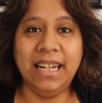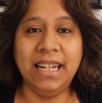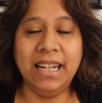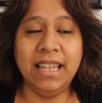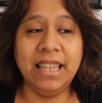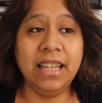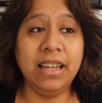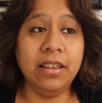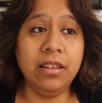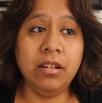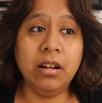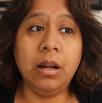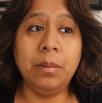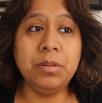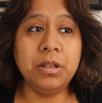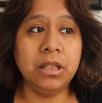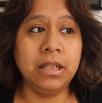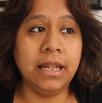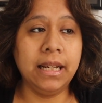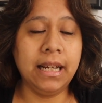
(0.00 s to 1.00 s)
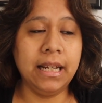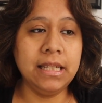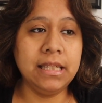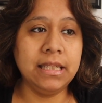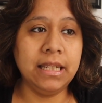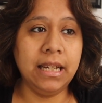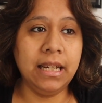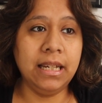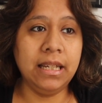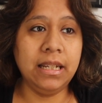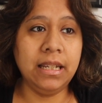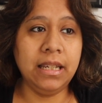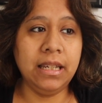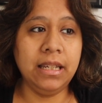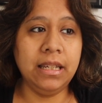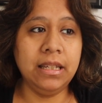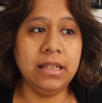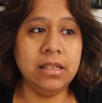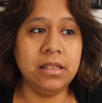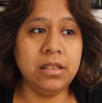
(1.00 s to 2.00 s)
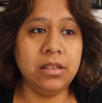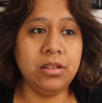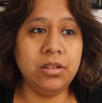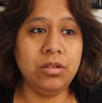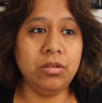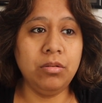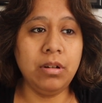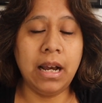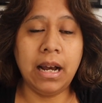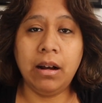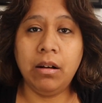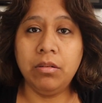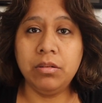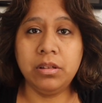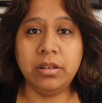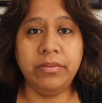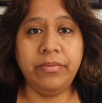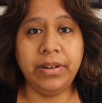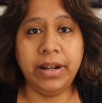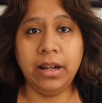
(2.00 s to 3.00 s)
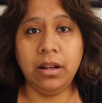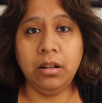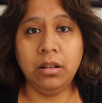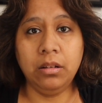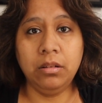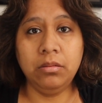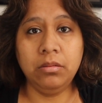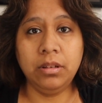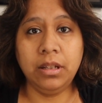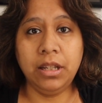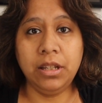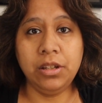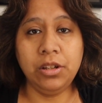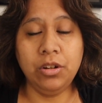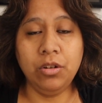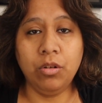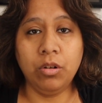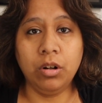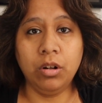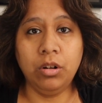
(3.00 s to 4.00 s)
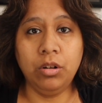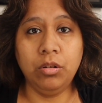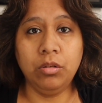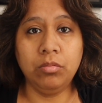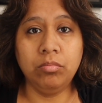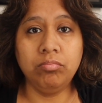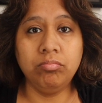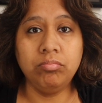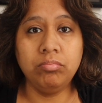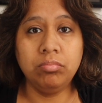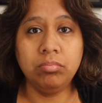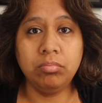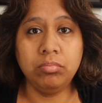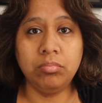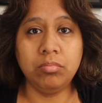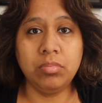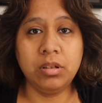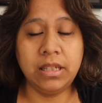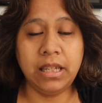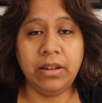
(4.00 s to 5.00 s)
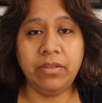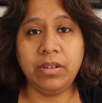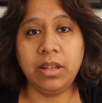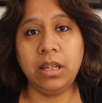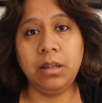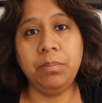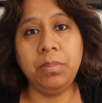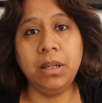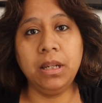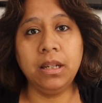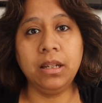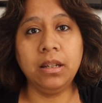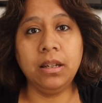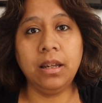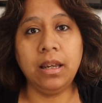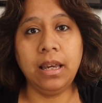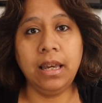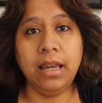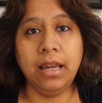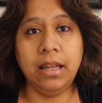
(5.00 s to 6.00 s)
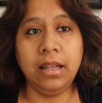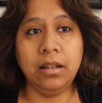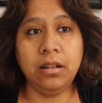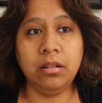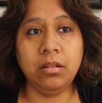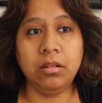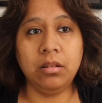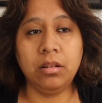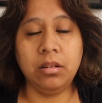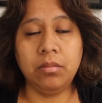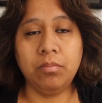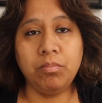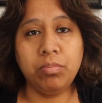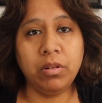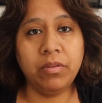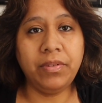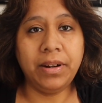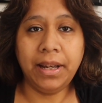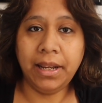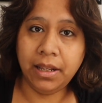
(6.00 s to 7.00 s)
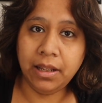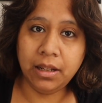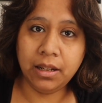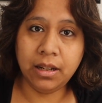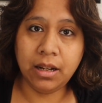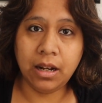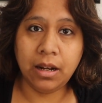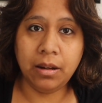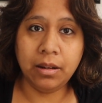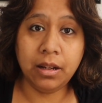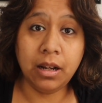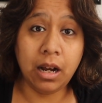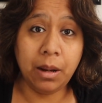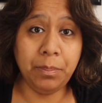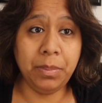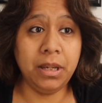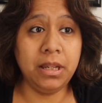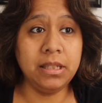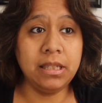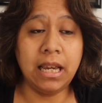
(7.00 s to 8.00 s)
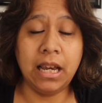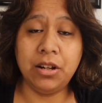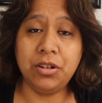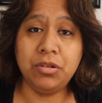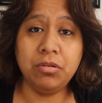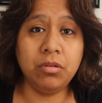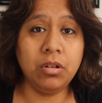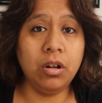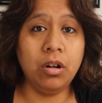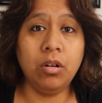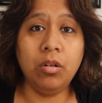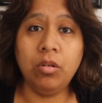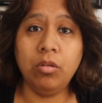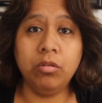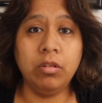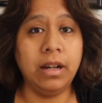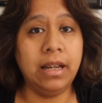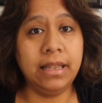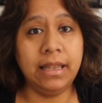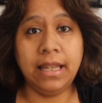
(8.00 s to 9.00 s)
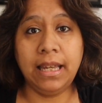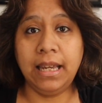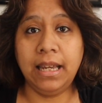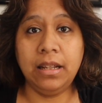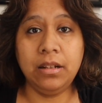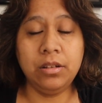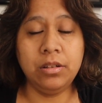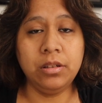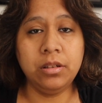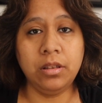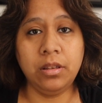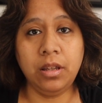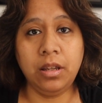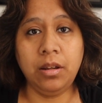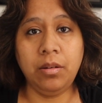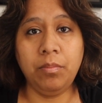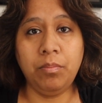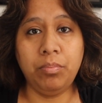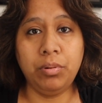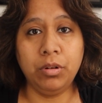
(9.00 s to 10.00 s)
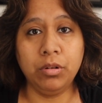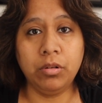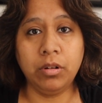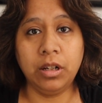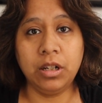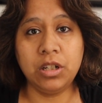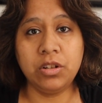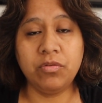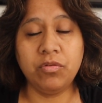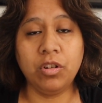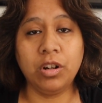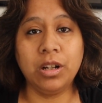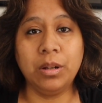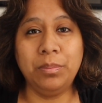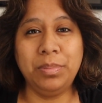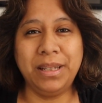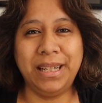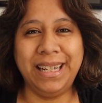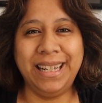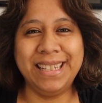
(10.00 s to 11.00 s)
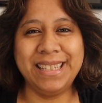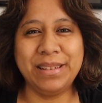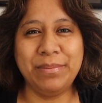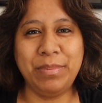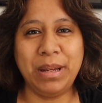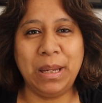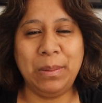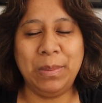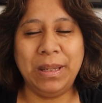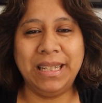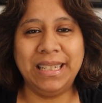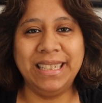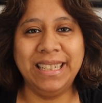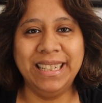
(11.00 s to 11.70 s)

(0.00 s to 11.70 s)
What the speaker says: The other option, like I said, is to house the file in your own safekeeping and providing copies as you go or at the end to the brokerage for compliance and payment.